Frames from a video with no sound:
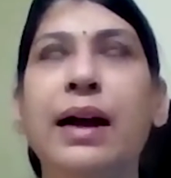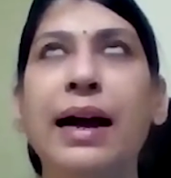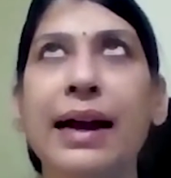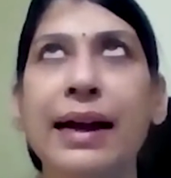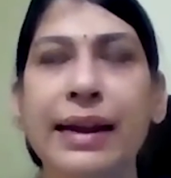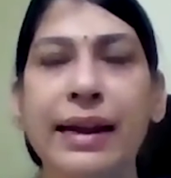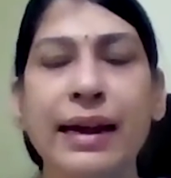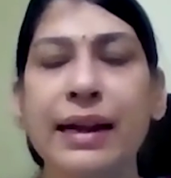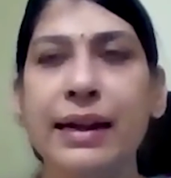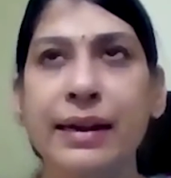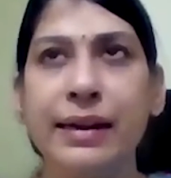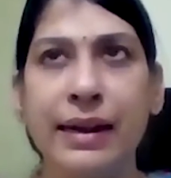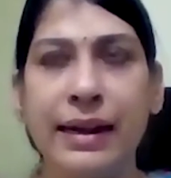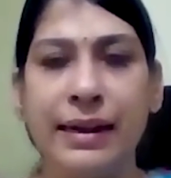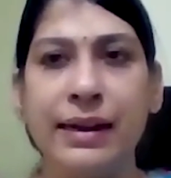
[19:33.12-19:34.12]

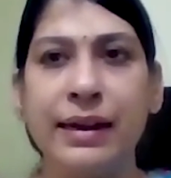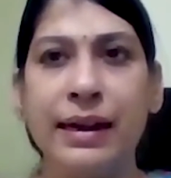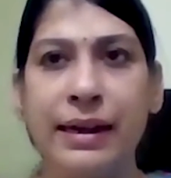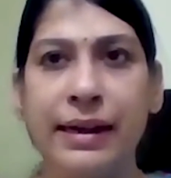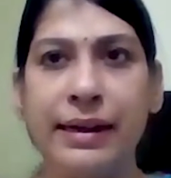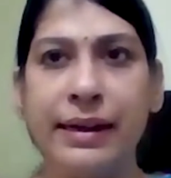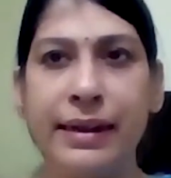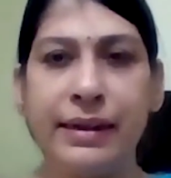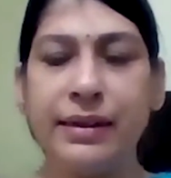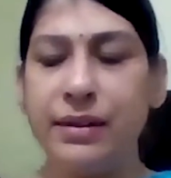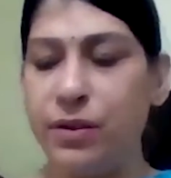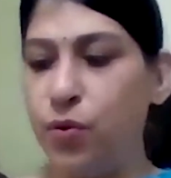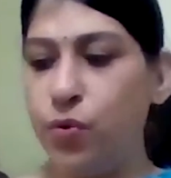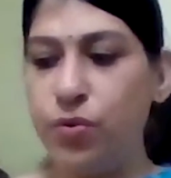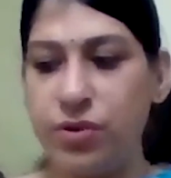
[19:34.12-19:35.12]
I can
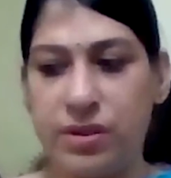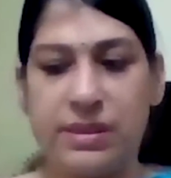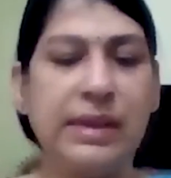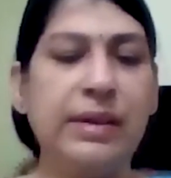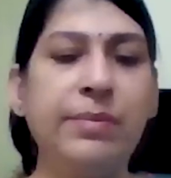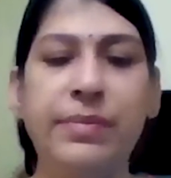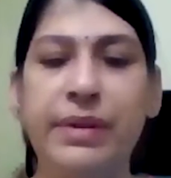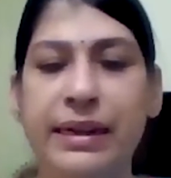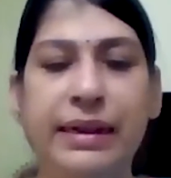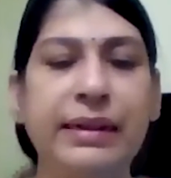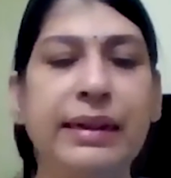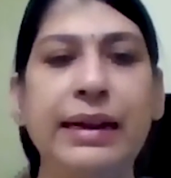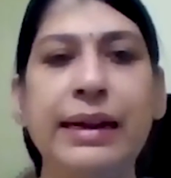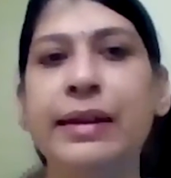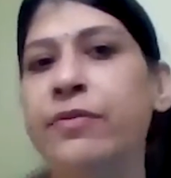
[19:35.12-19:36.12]
quote some
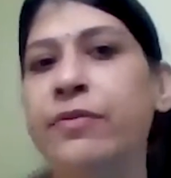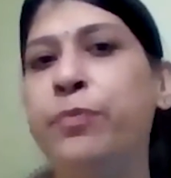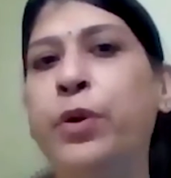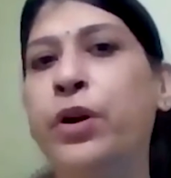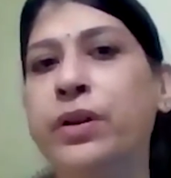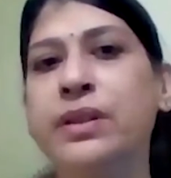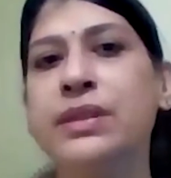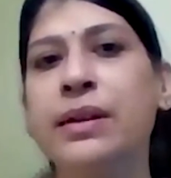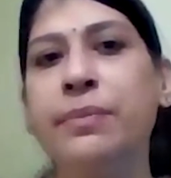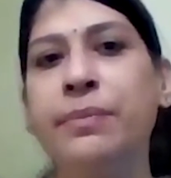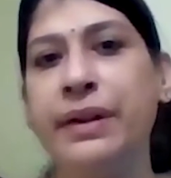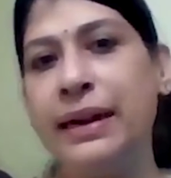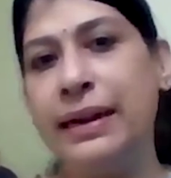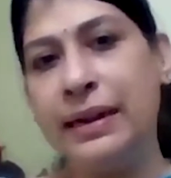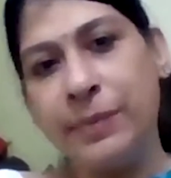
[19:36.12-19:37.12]
data. I have brought some
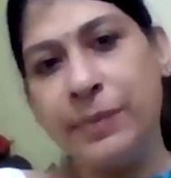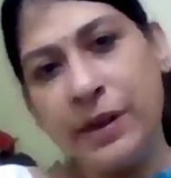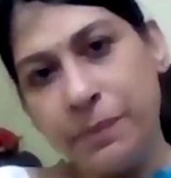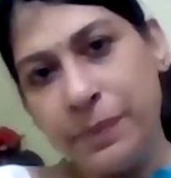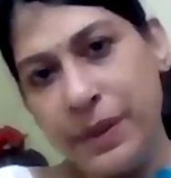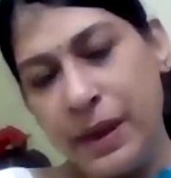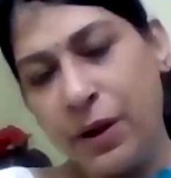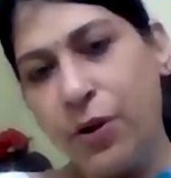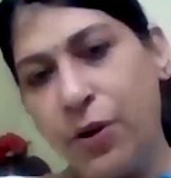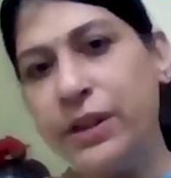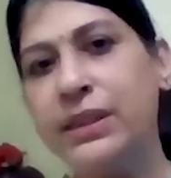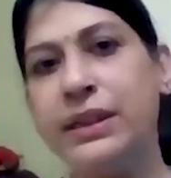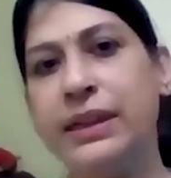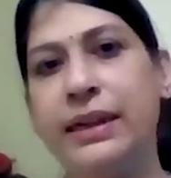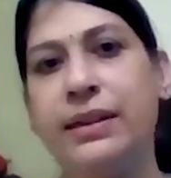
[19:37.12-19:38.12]
data, but beyond
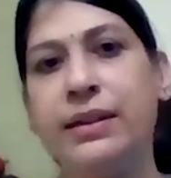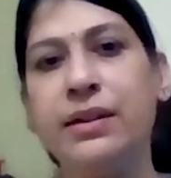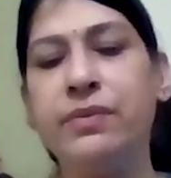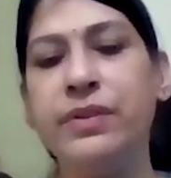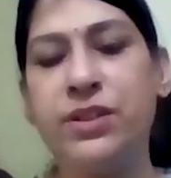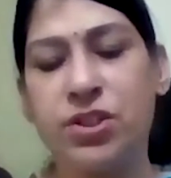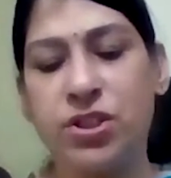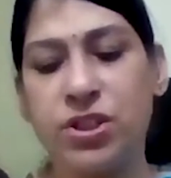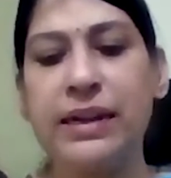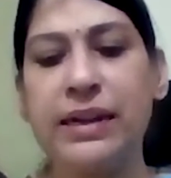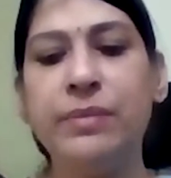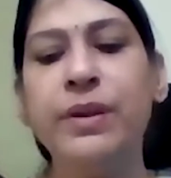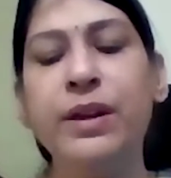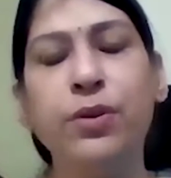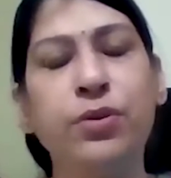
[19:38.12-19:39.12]
the data which
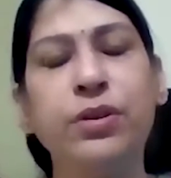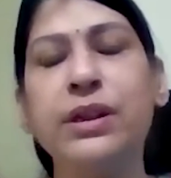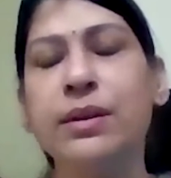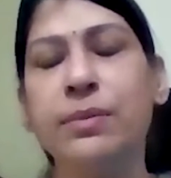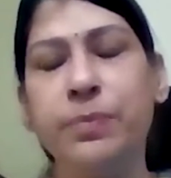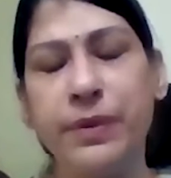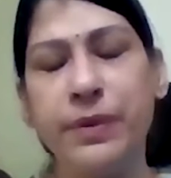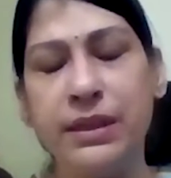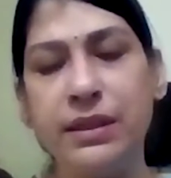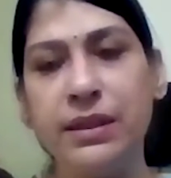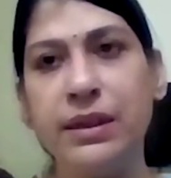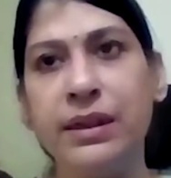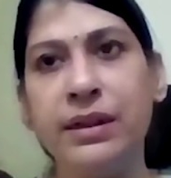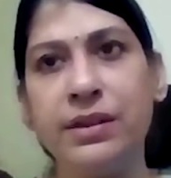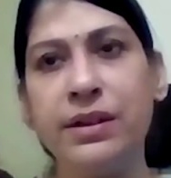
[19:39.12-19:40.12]
can be looked up in the
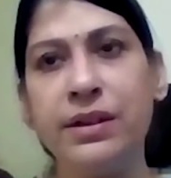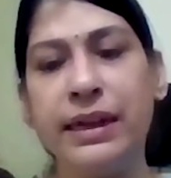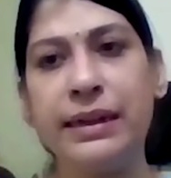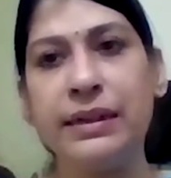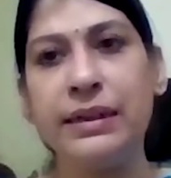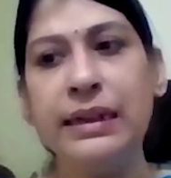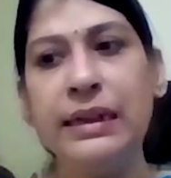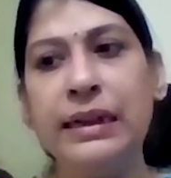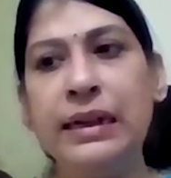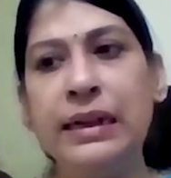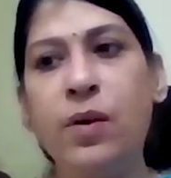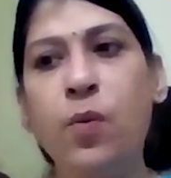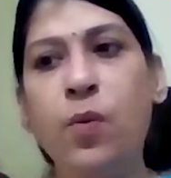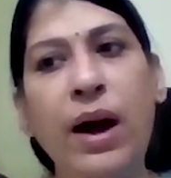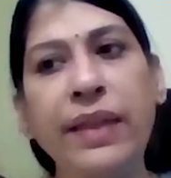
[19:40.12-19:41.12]
internet.
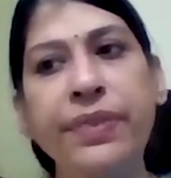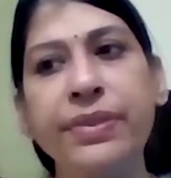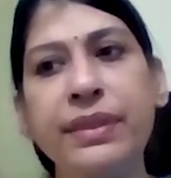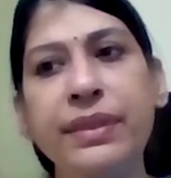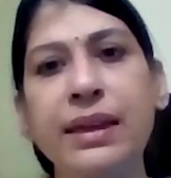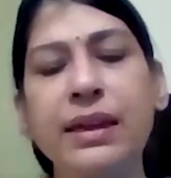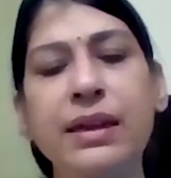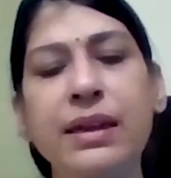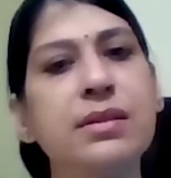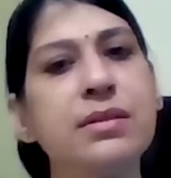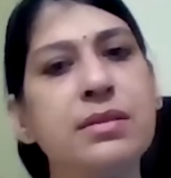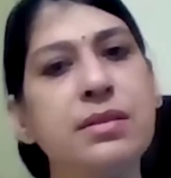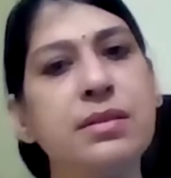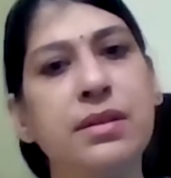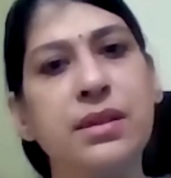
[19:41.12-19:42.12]
One thing is a
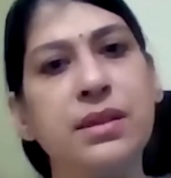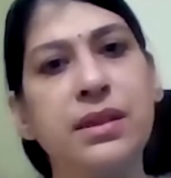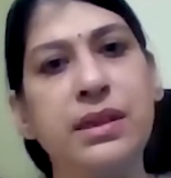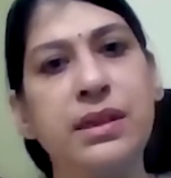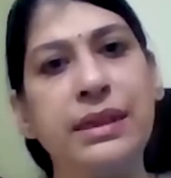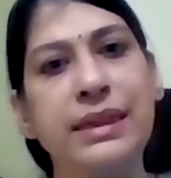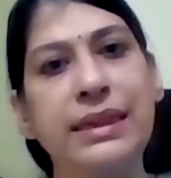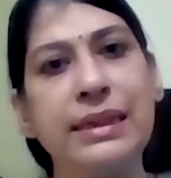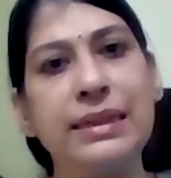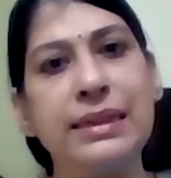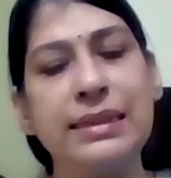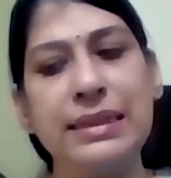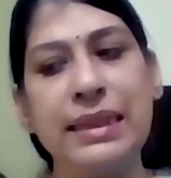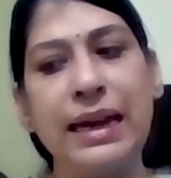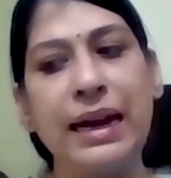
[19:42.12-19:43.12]
certainty
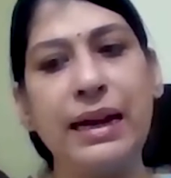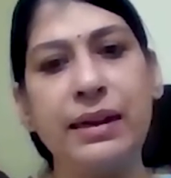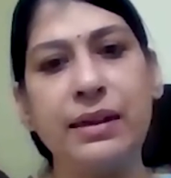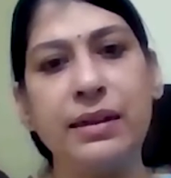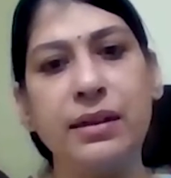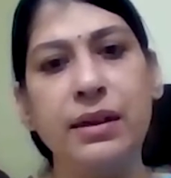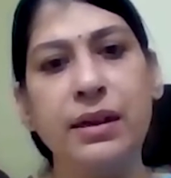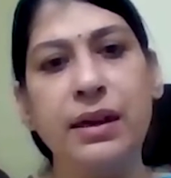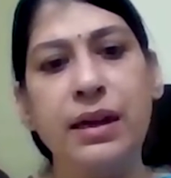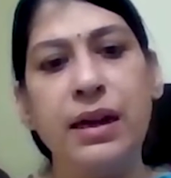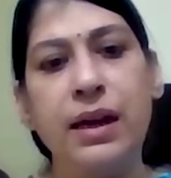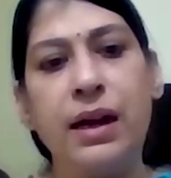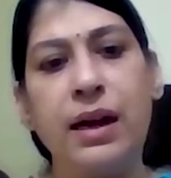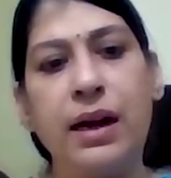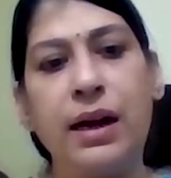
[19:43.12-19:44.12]
is that
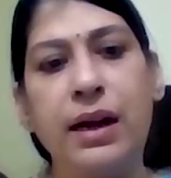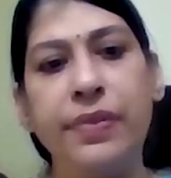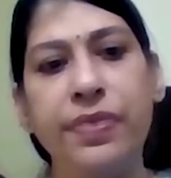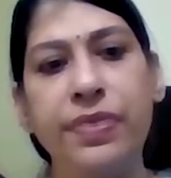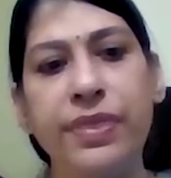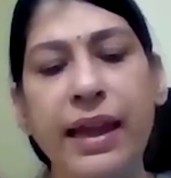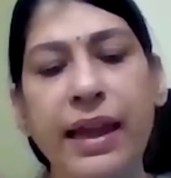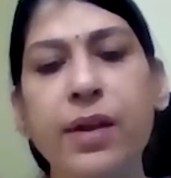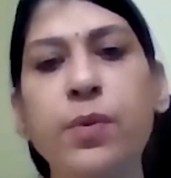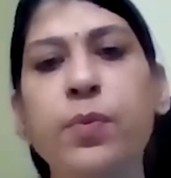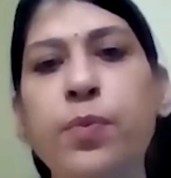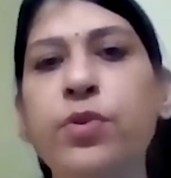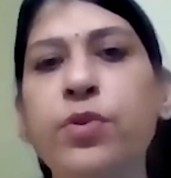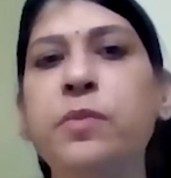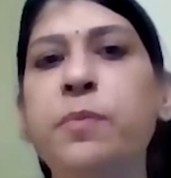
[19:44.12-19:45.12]
there
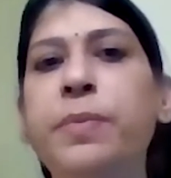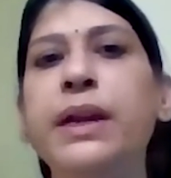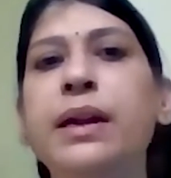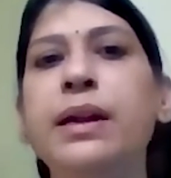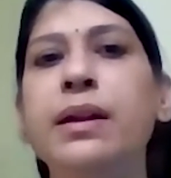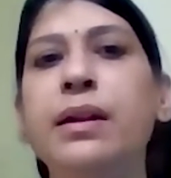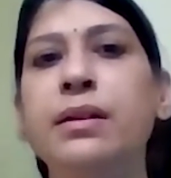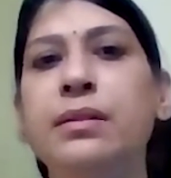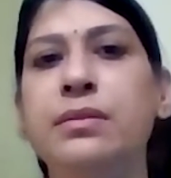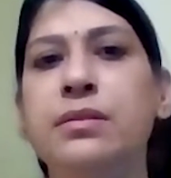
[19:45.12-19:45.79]
would be